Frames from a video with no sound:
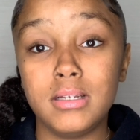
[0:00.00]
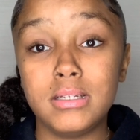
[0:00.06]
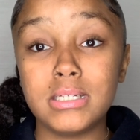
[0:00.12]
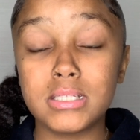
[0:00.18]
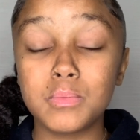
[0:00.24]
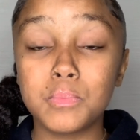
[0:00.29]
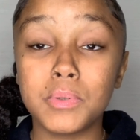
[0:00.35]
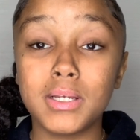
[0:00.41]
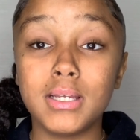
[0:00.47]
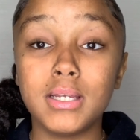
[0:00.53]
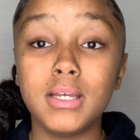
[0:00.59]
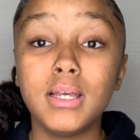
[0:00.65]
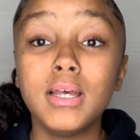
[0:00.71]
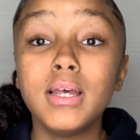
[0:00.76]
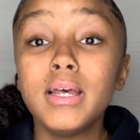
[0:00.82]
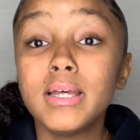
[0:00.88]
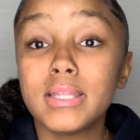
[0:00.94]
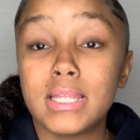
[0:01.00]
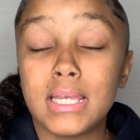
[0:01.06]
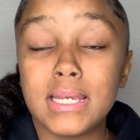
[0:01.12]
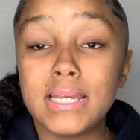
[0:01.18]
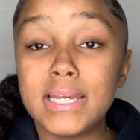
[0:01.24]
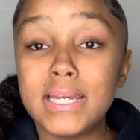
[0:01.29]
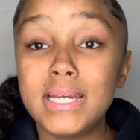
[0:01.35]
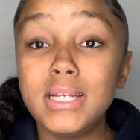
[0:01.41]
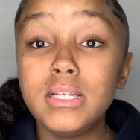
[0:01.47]
just put the
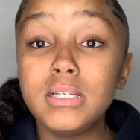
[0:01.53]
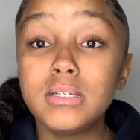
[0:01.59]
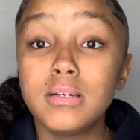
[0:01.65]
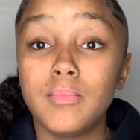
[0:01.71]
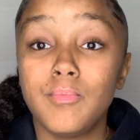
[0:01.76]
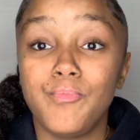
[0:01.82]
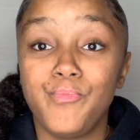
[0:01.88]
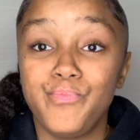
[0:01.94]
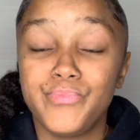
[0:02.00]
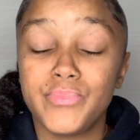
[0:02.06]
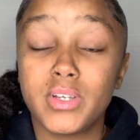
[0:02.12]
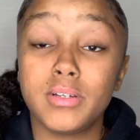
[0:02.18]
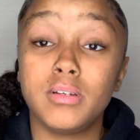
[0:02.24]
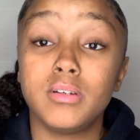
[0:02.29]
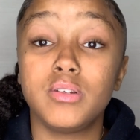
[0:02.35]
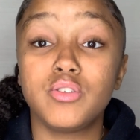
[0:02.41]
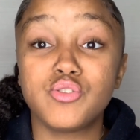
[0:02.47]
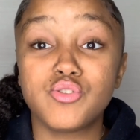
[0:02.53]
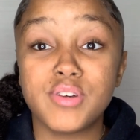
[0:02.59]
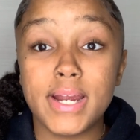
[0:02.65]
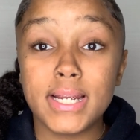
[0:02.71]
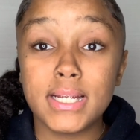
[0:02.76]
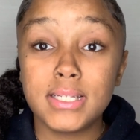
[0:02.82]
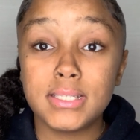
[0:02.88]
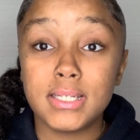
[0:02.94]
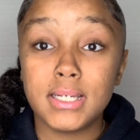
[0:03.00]
heat to the
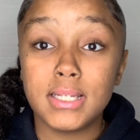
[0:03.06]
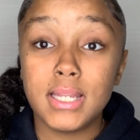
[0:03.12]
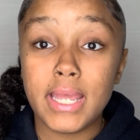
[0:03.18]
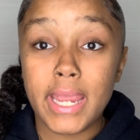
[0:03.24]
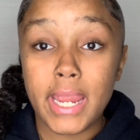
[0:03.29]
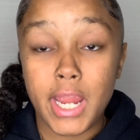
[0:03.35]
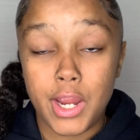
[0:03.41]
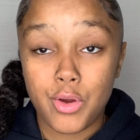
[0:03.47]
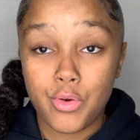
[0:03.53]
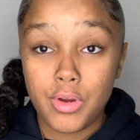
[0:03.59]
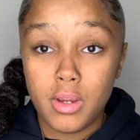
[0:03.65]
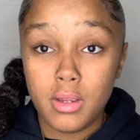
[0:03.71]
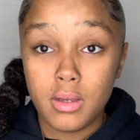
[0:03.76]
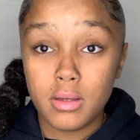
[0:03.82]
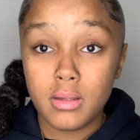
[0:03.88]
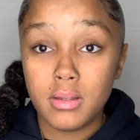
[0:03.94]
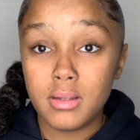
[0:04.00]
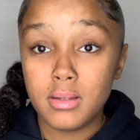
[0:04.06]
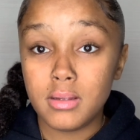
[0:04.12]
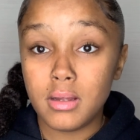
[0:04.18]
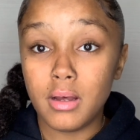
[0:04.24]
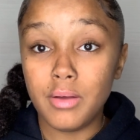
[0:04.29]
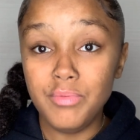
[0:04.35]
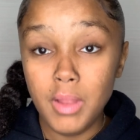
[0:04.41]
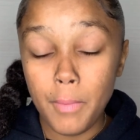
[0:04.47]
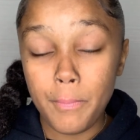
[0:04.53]
directed area
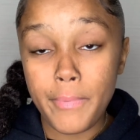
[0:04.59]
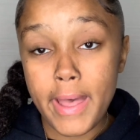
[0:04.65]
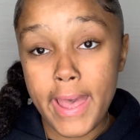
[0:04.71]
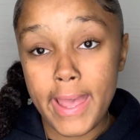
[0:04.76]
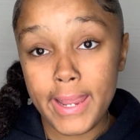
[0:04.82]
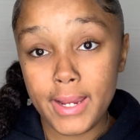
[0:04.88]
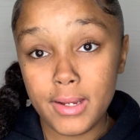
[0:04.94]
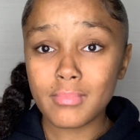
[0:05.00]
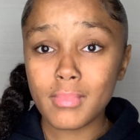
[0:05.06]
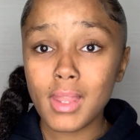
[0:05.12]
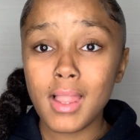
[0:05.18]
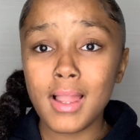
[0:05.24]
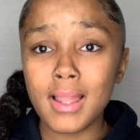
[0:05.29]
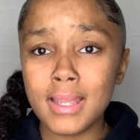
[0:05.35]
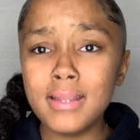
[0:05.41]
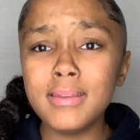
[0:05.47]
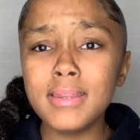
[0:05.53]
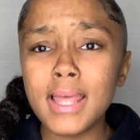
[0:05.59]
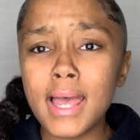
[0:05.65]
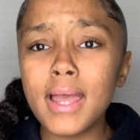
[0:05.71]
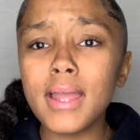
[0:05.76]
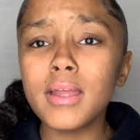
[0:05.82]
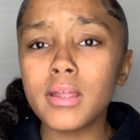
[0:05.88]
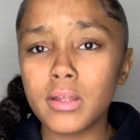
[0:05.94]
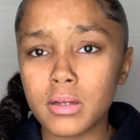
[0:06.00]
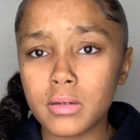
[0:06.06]
of the pain, and that
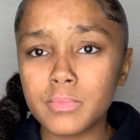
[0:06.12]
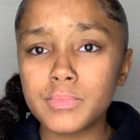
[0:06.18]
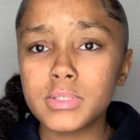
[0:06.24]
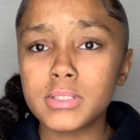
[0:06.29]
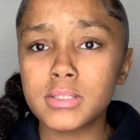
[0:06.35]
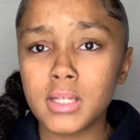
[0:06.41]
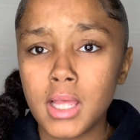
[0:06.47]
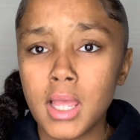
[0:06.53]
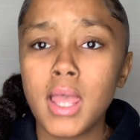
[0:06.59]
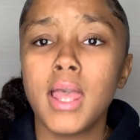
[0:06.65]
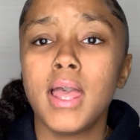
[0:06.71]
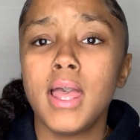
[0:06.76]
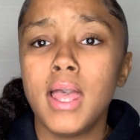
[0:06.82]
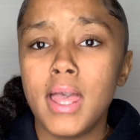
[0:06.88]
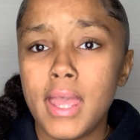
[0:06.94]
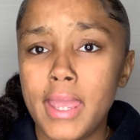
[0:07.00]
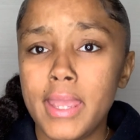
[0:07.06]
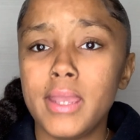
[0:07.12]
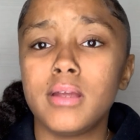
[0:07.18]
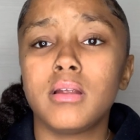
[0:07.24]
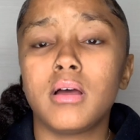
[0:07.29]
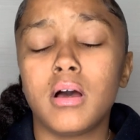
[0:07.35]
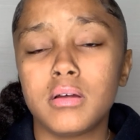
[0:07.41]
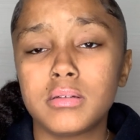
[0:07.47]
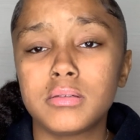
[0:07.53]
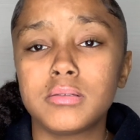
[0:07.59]
helps. And
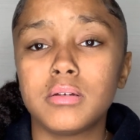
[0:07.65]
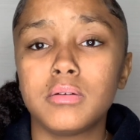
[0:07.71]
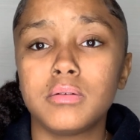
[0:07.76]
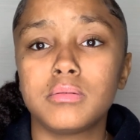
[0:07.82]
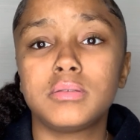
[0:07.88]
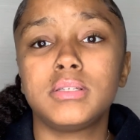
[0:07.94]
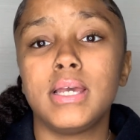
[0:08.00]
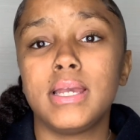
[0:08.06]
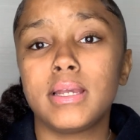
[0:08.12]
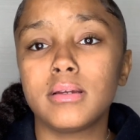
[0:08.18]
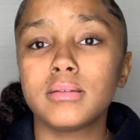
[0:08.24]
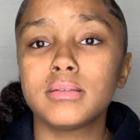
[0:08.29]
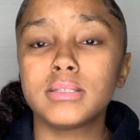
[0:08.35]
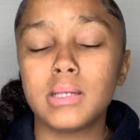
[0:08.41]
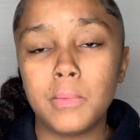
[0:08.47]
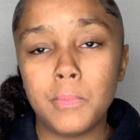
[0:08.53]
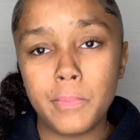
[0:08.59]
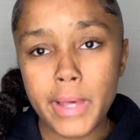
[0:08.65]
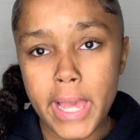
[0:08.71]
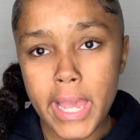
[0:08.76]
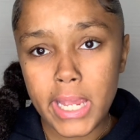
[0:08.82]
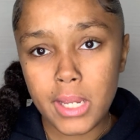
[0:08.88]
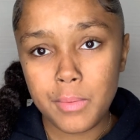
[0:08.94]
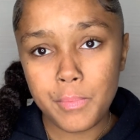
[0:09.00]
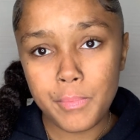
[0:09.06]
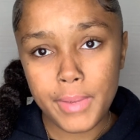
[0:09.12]
also taking some
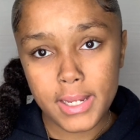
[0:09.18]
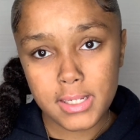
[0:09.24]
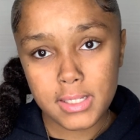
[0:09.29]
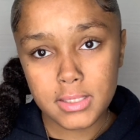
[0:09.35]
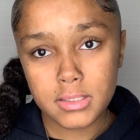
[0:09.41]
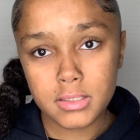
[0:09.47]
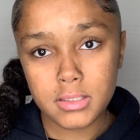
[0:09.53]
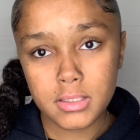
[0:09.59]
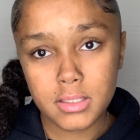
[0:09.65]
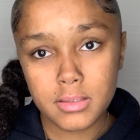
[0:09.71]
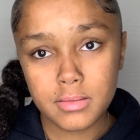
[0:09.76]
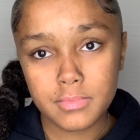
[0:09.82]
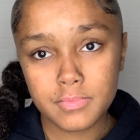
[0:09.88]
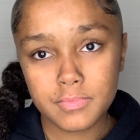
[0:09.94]
pain medicine